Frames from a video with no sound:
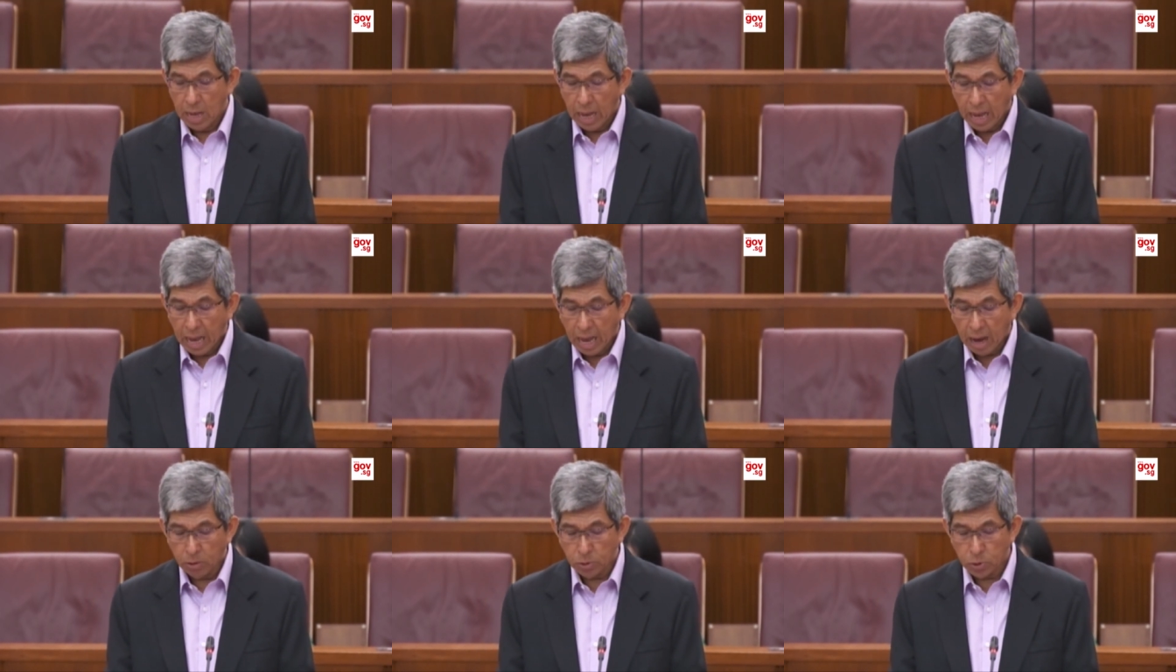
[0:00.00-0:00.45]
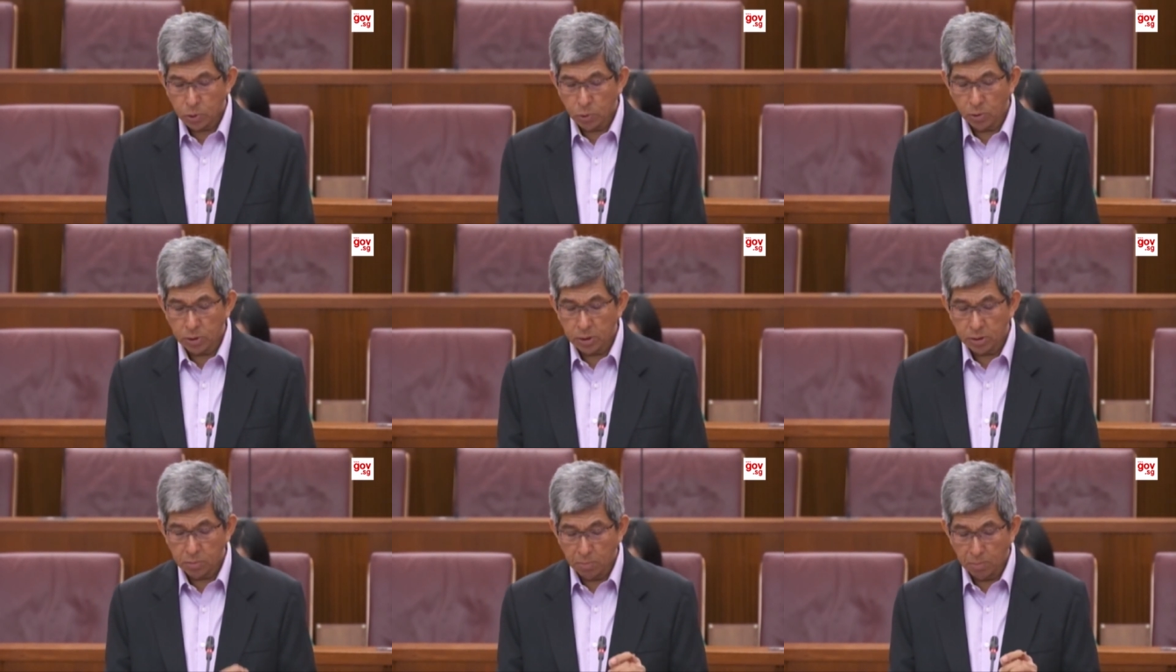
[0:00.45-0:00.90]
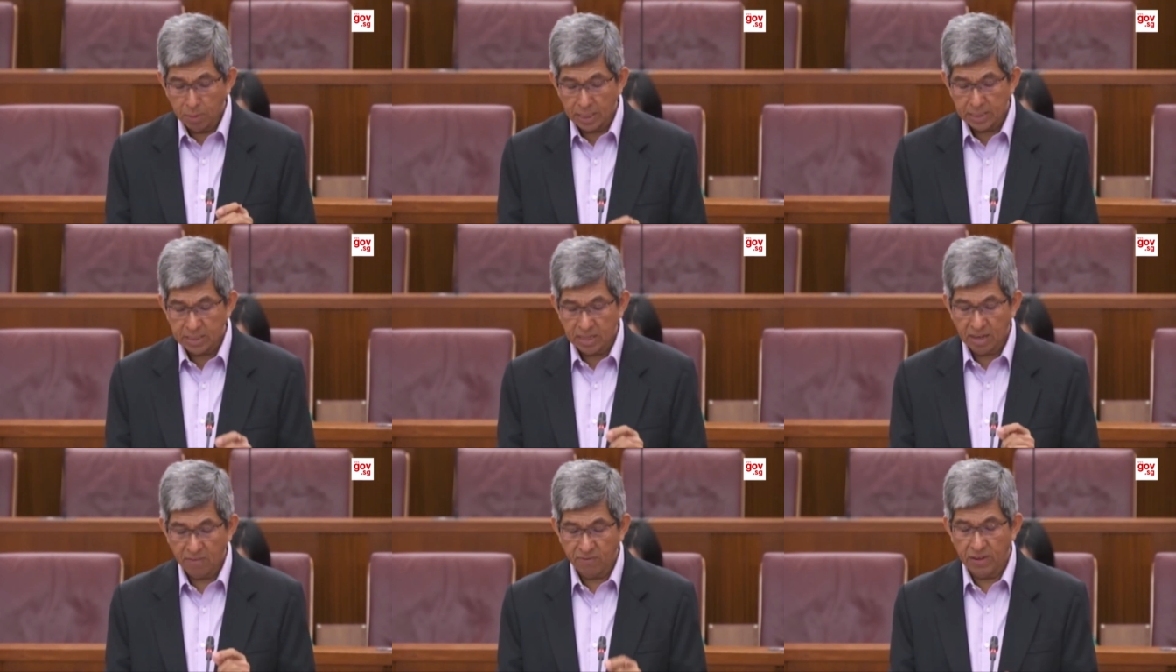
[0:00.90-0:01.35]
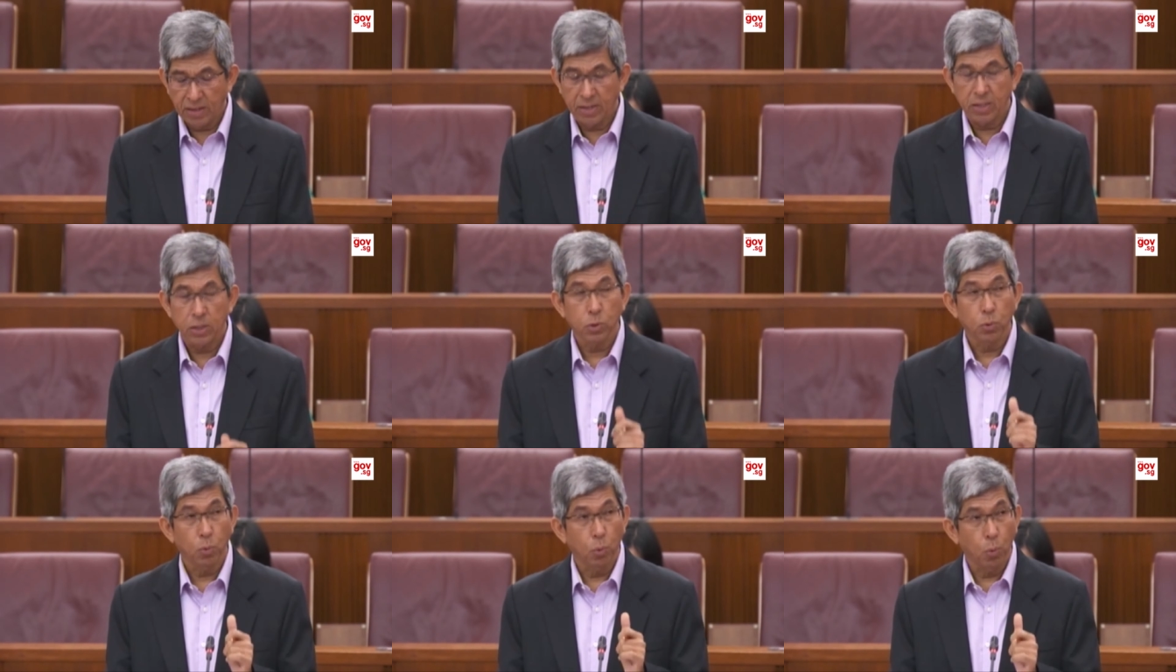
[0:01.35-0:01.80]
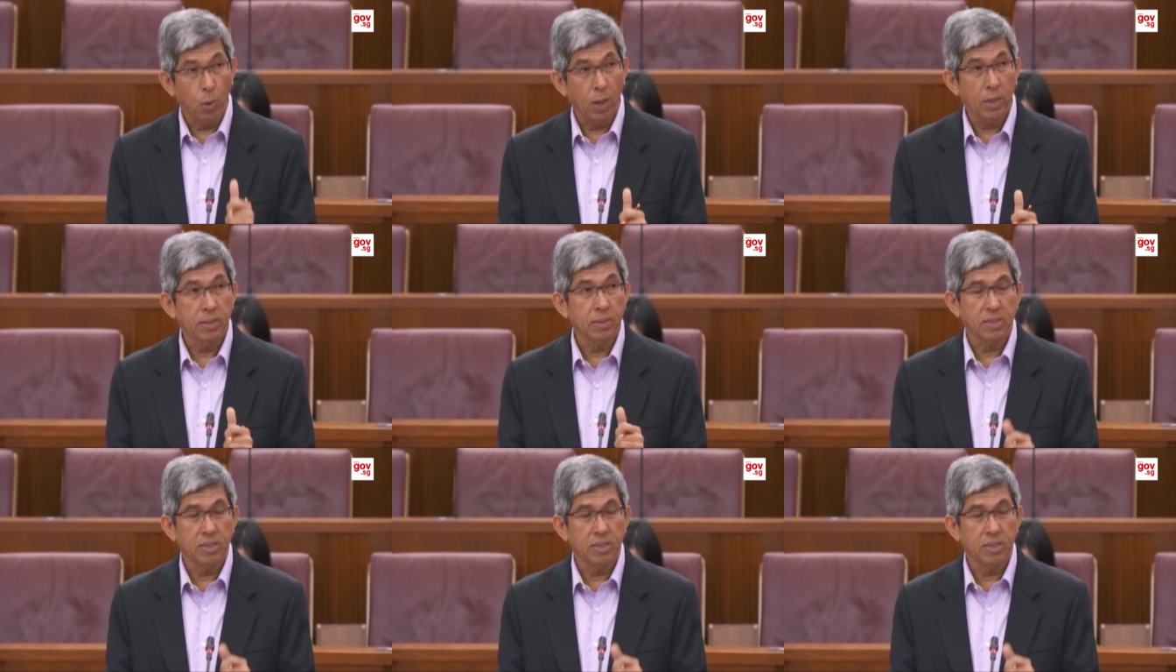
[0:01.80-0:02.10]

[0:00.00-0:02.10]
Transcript: Households must have at least 1